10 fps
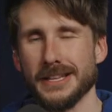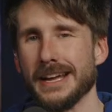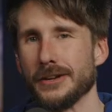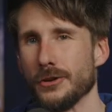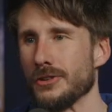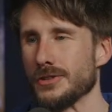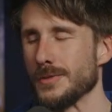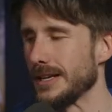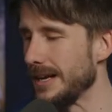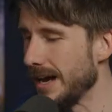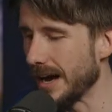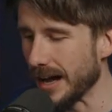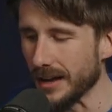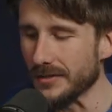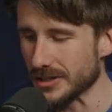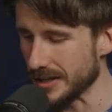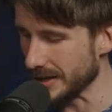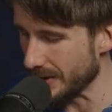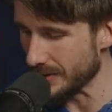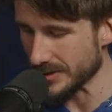that encouragement. I love seeing
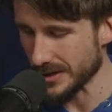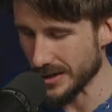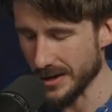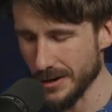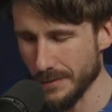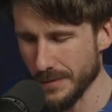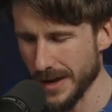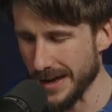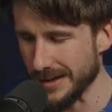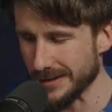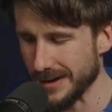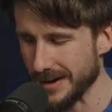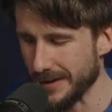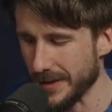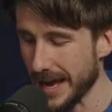those, um, and uh,